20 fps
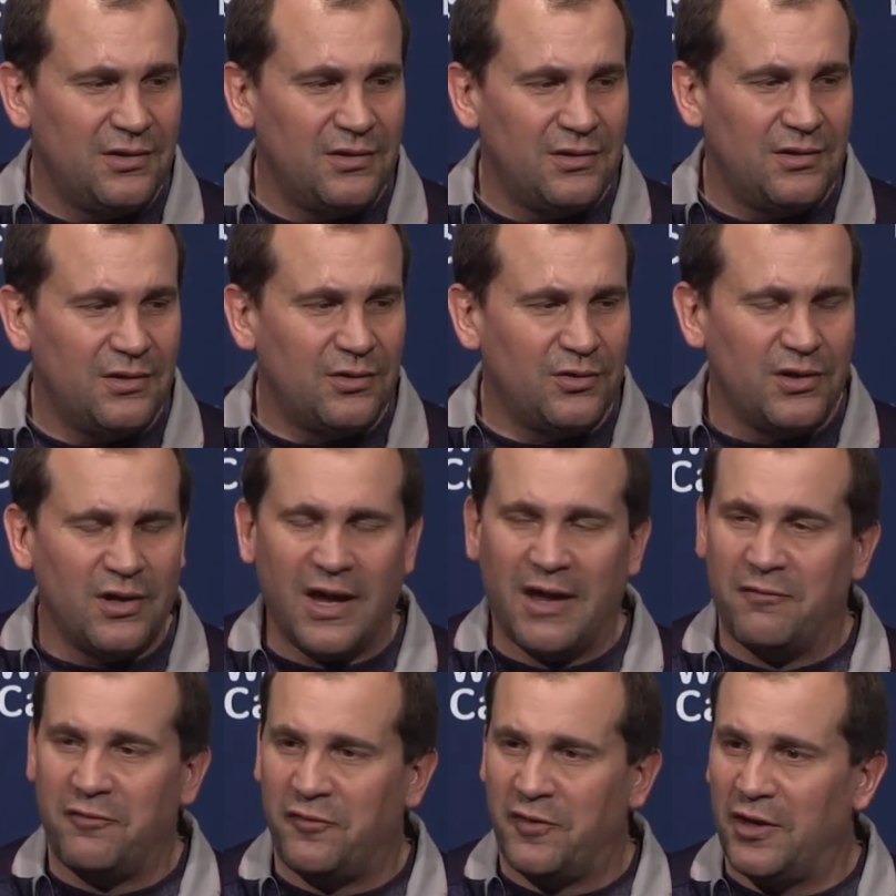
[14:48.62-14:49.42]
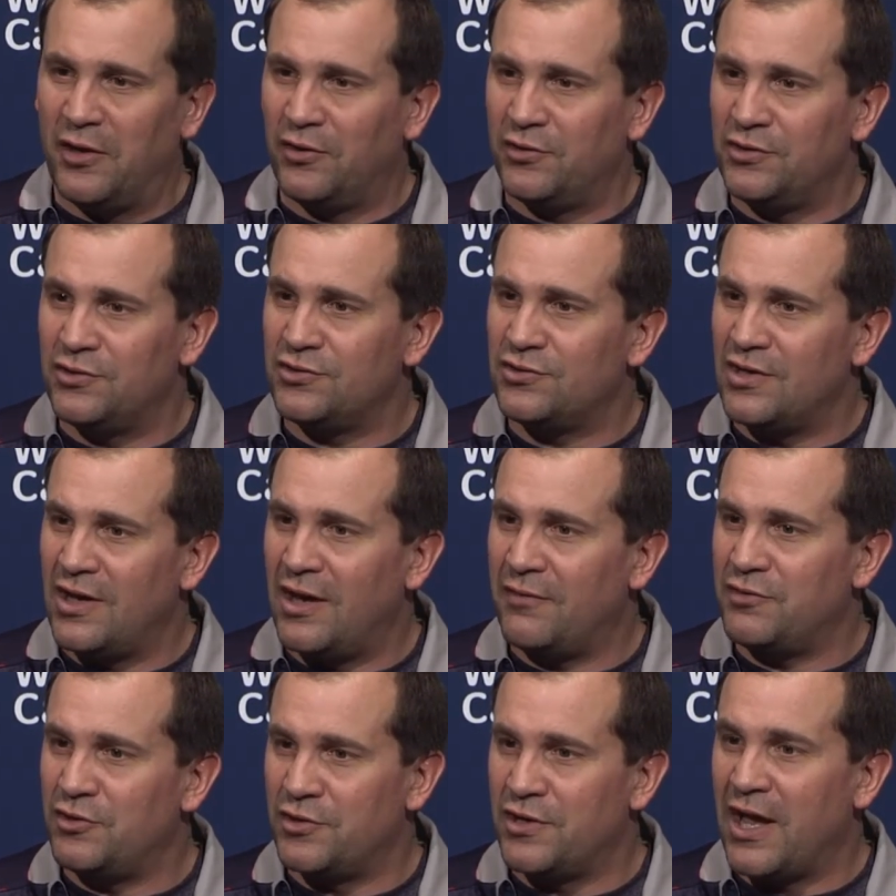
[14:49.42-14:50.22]
you know, you have failures, you
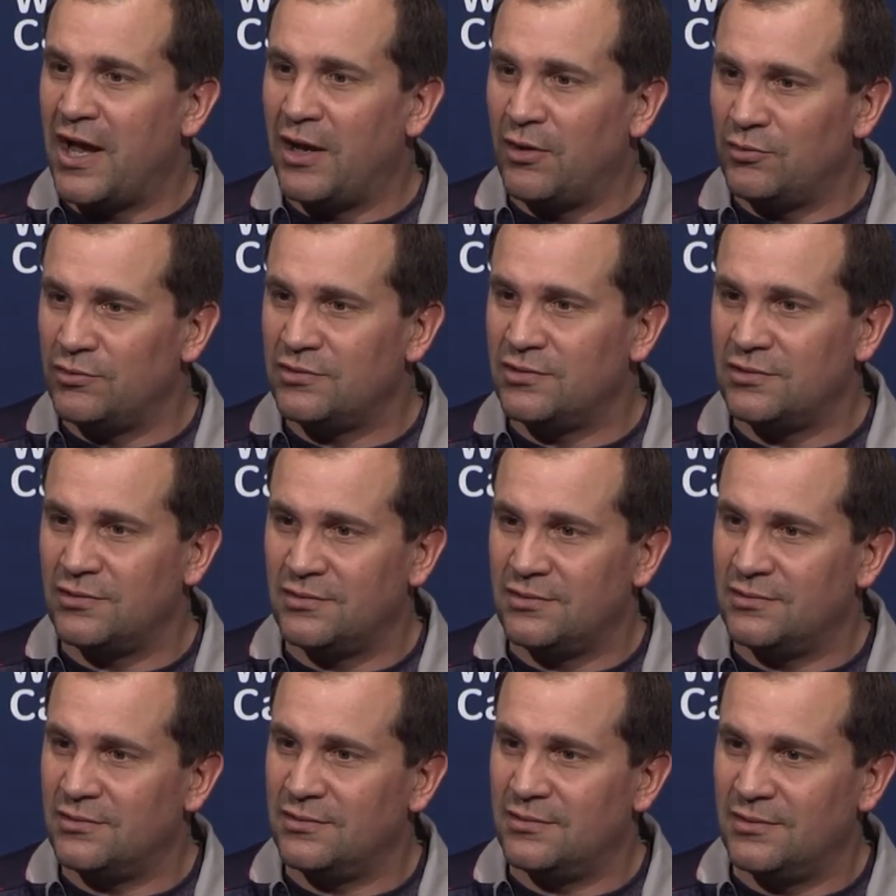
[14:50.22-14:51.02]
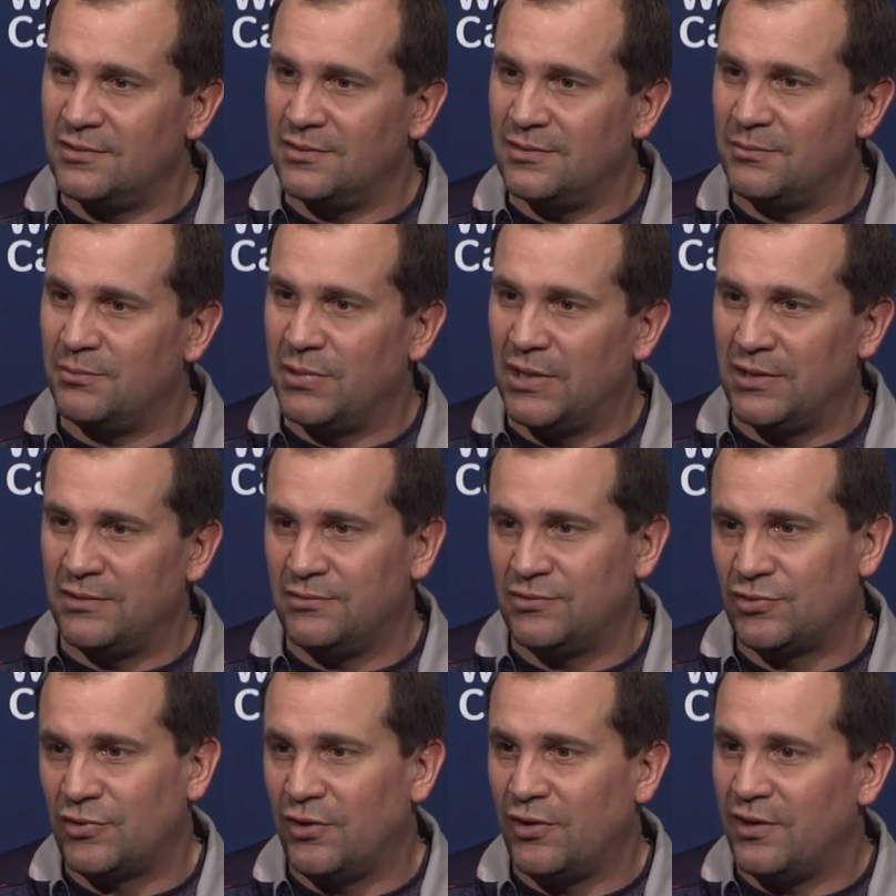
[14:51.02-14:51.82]
have your downs, but
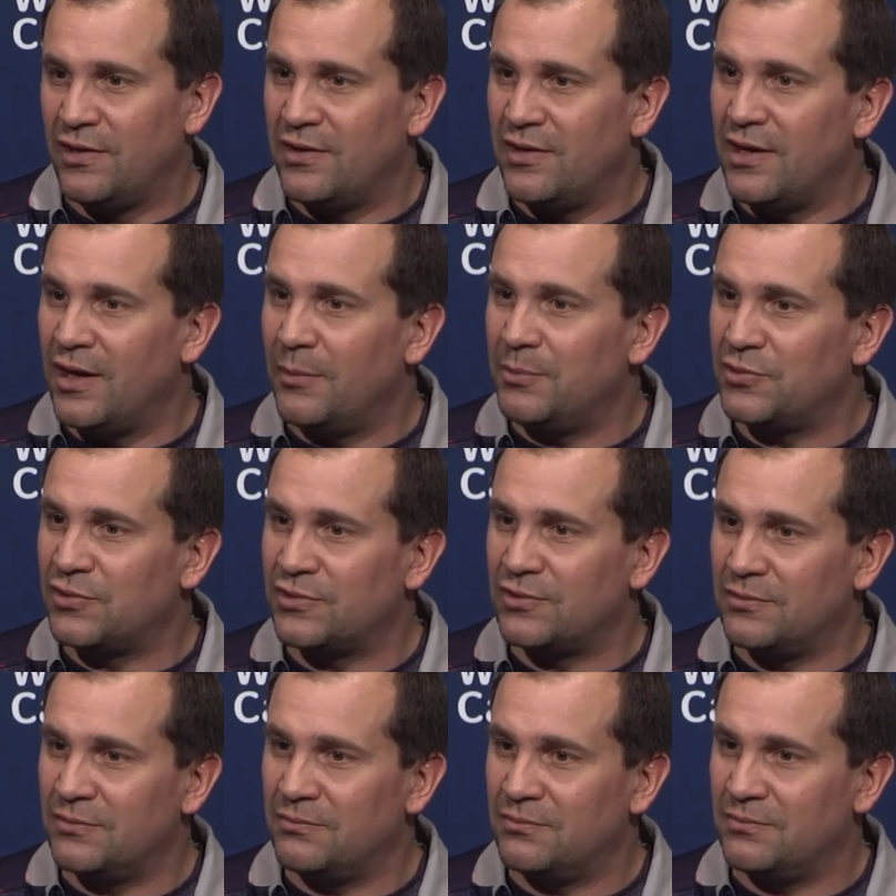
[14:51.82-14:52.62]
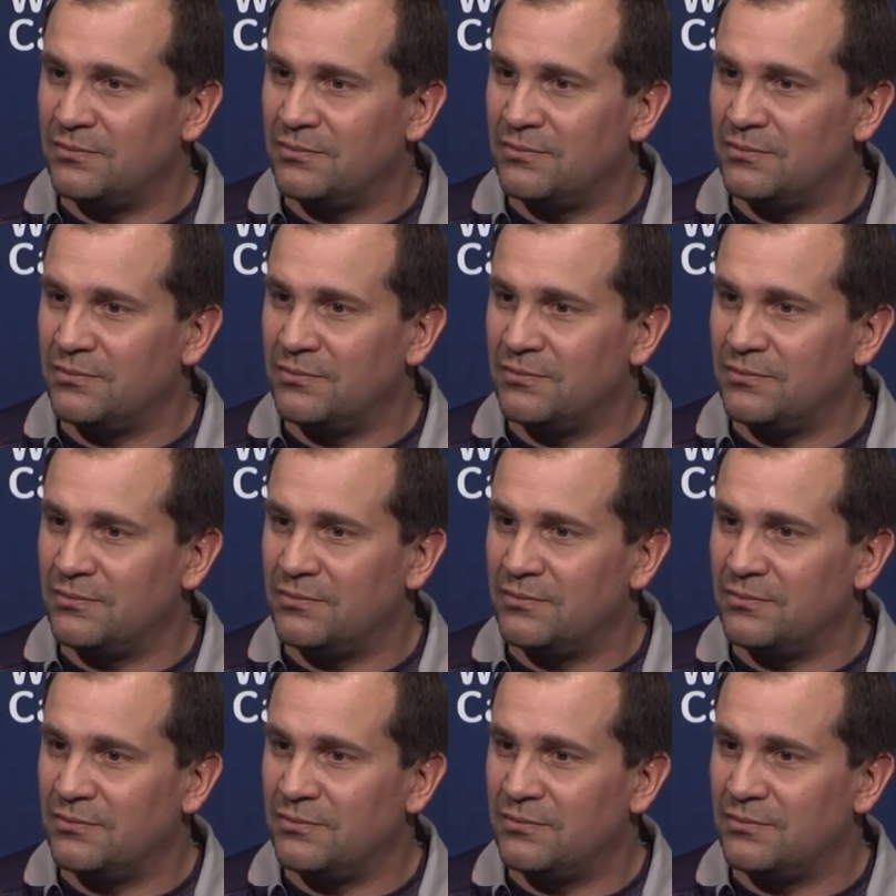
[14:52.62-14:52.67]
certainly the ups.